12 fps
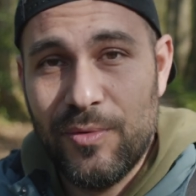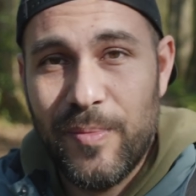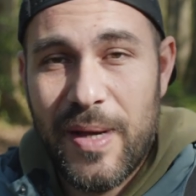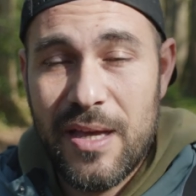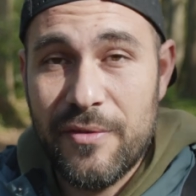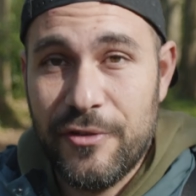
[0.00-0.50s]
to
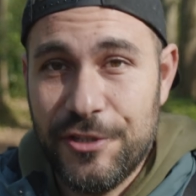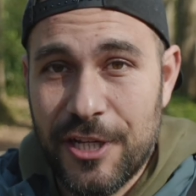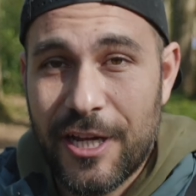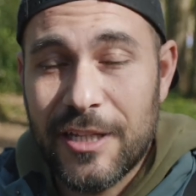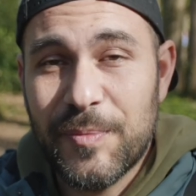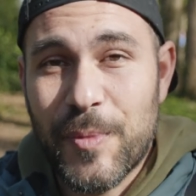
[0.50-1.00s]
buy
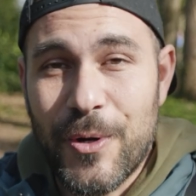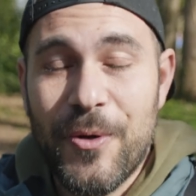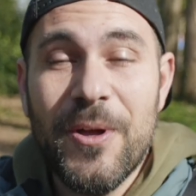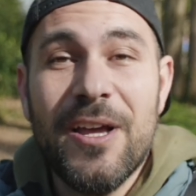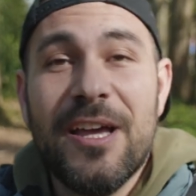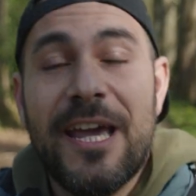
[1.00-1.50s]
Final Cut
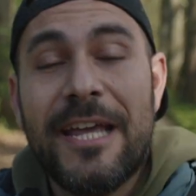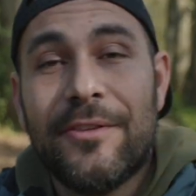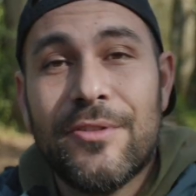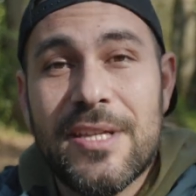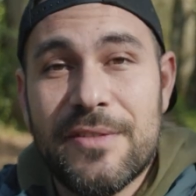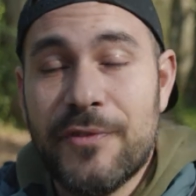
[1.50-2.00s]
Pro, in
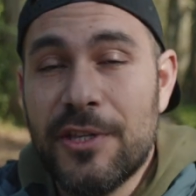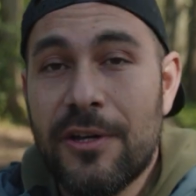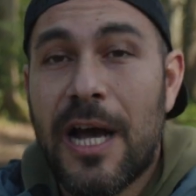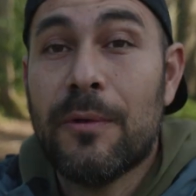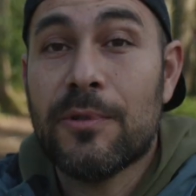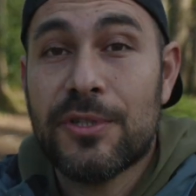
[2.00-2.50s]
today's
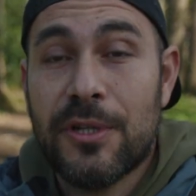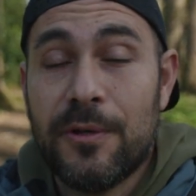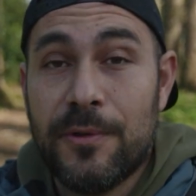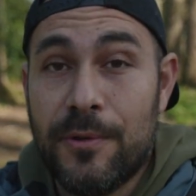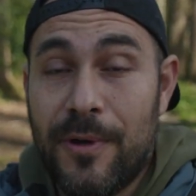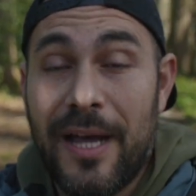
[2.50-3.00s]
video I will
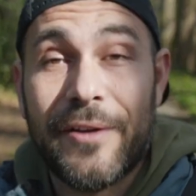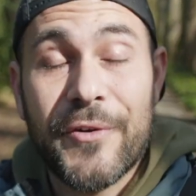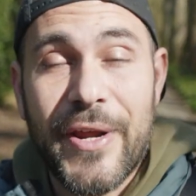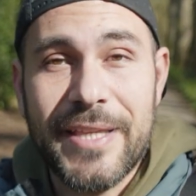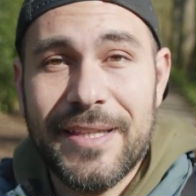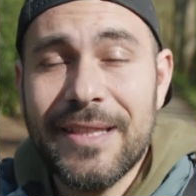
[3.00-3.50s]
show you a
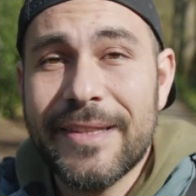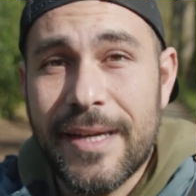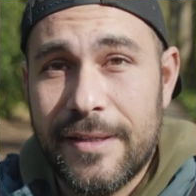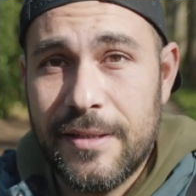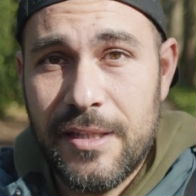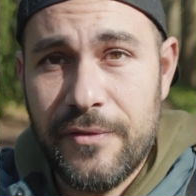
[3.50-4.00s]
great
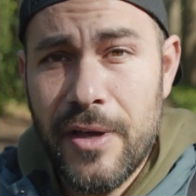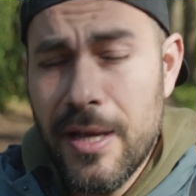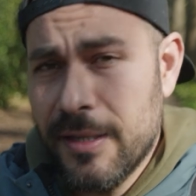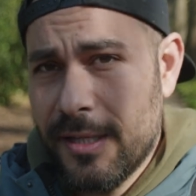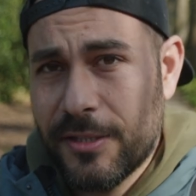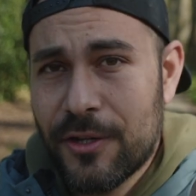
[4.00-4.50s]
alternative
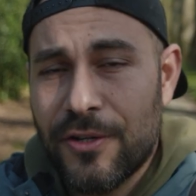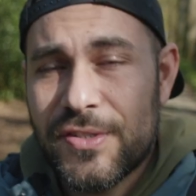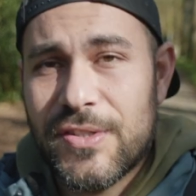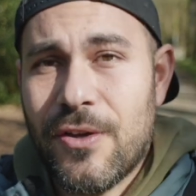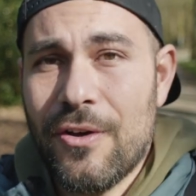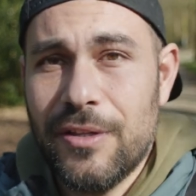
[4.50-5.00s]
that
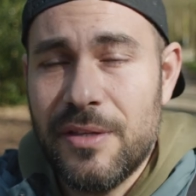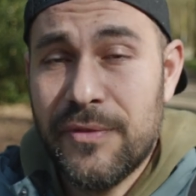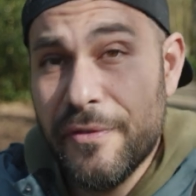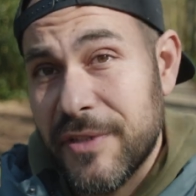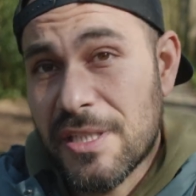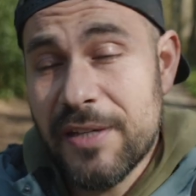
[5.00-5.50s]
costs only
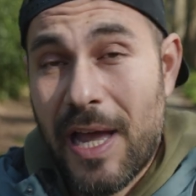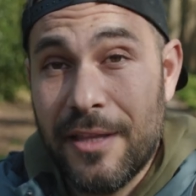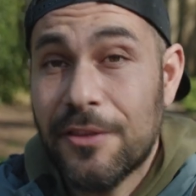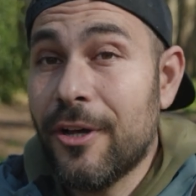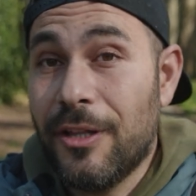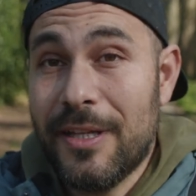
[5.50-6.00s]

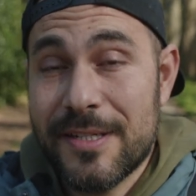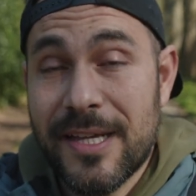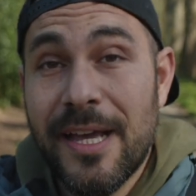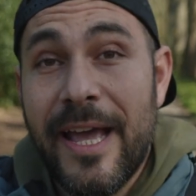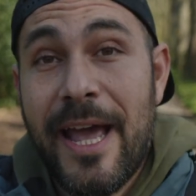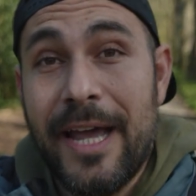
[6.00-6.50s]

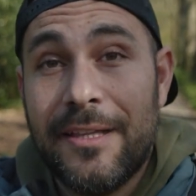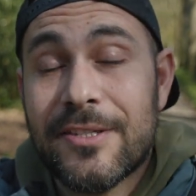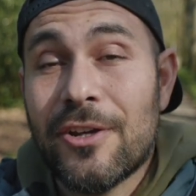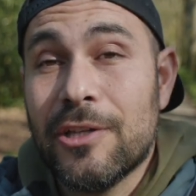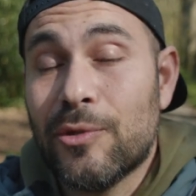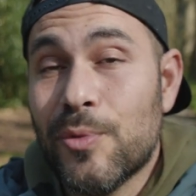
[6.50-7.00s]
$59 and
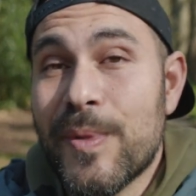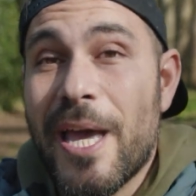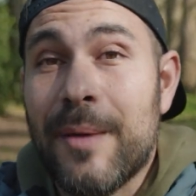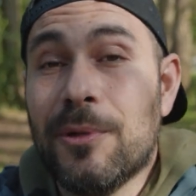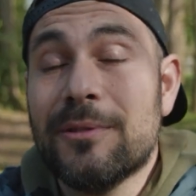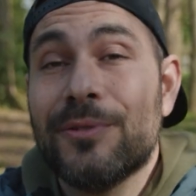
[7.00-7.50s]
is going to
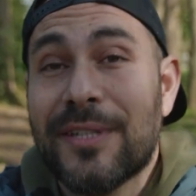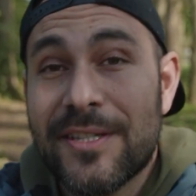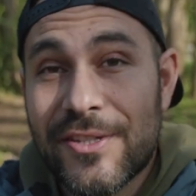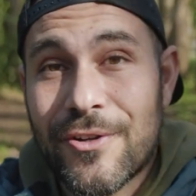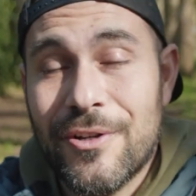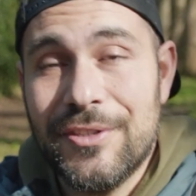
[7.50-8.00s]
be able to
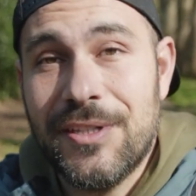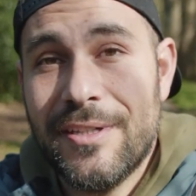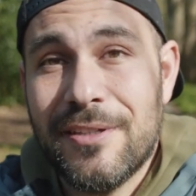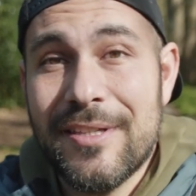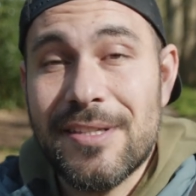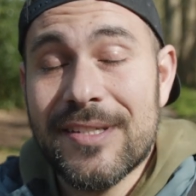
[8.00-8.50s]
transcode
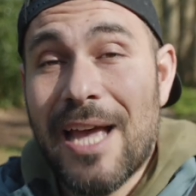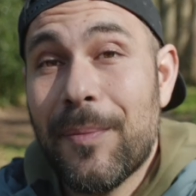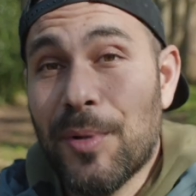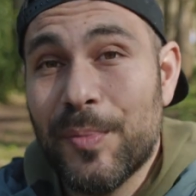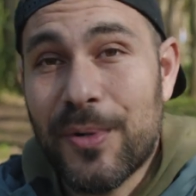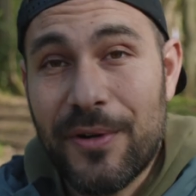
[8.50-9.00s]
this
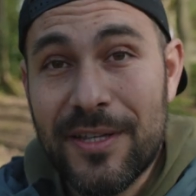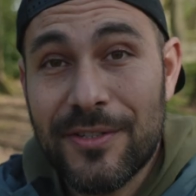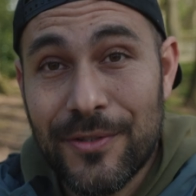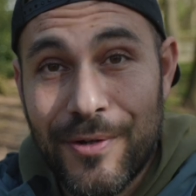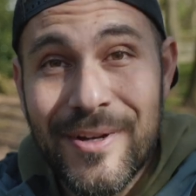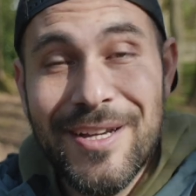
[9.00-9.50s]
Apple
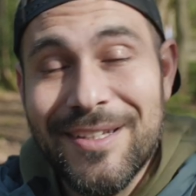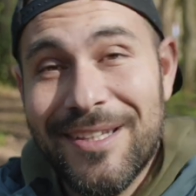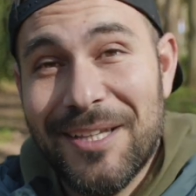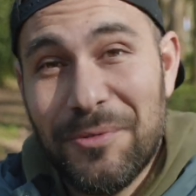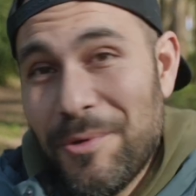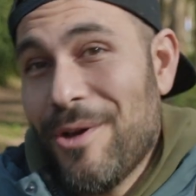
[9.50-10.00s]
ProRes RAW
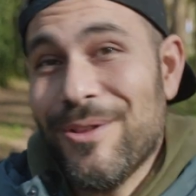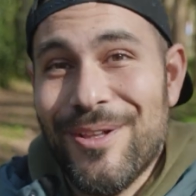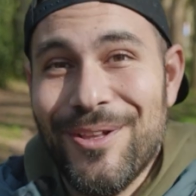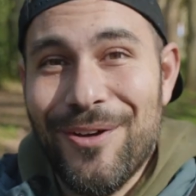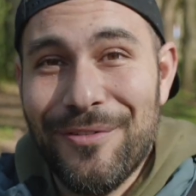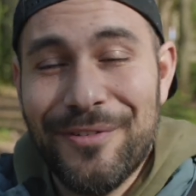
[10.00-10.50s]
that we
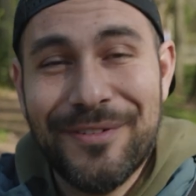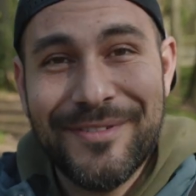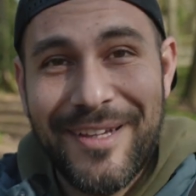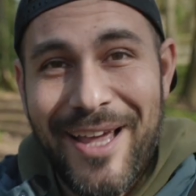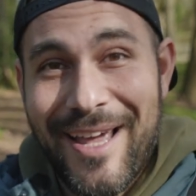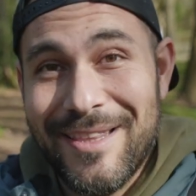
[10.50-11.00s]
all love
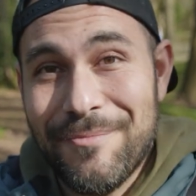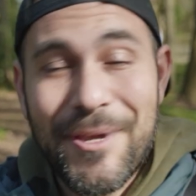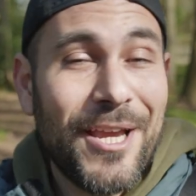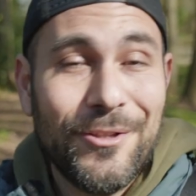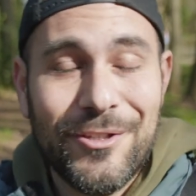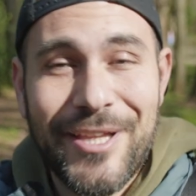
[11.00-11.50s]
and
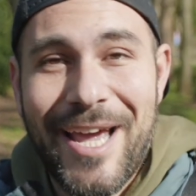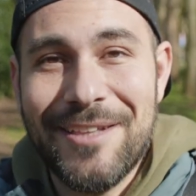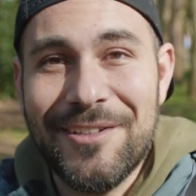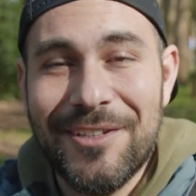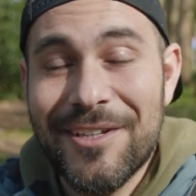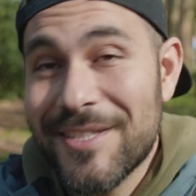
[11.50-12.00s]
we cannot
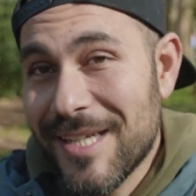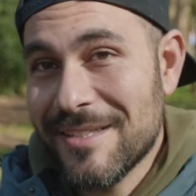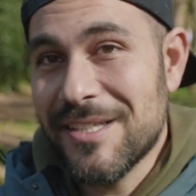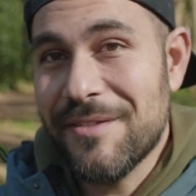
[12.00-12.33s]
edit inside